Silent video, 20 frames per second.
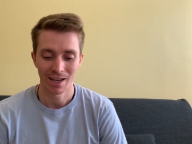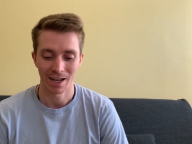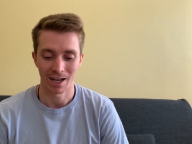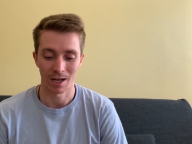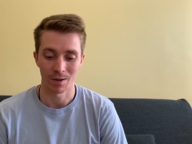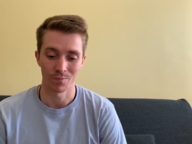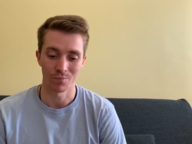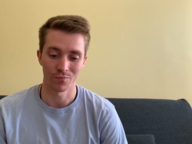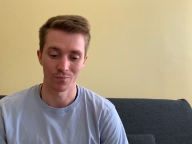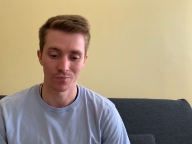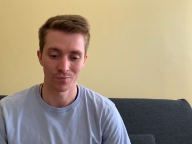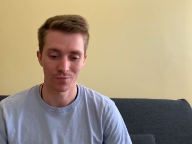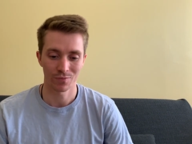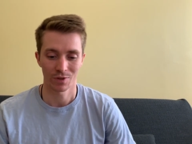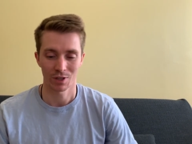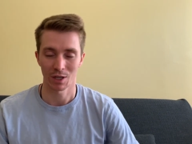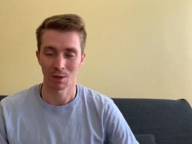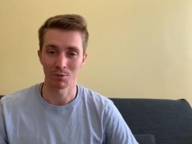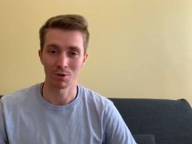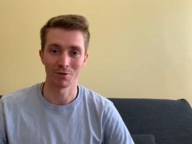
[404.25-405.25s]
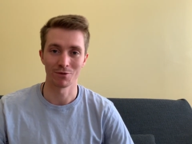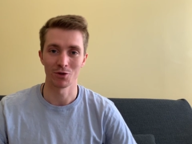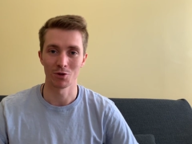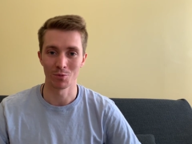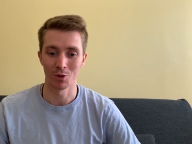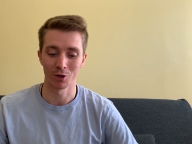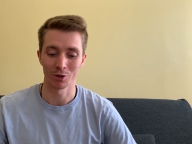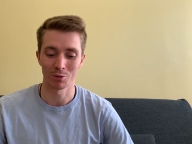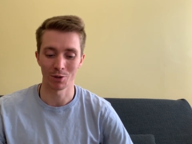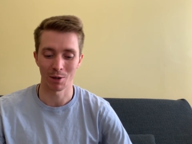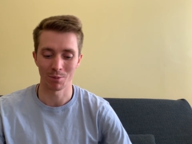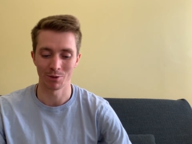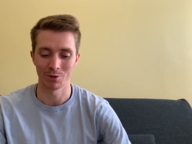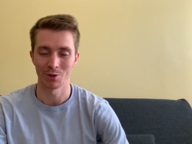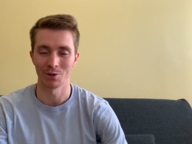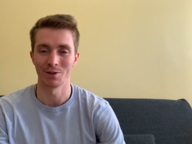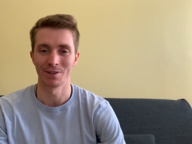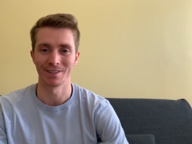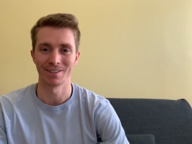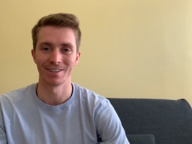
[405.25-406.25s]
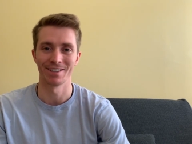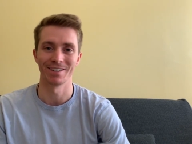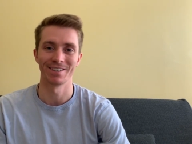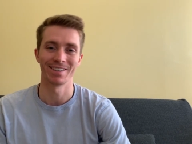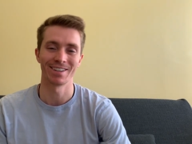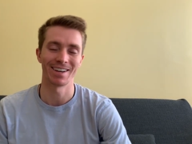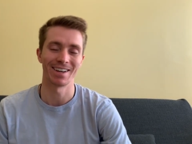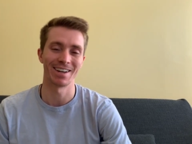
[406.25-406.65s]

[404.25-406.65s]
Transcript: I'm giving you multiple opportunities here.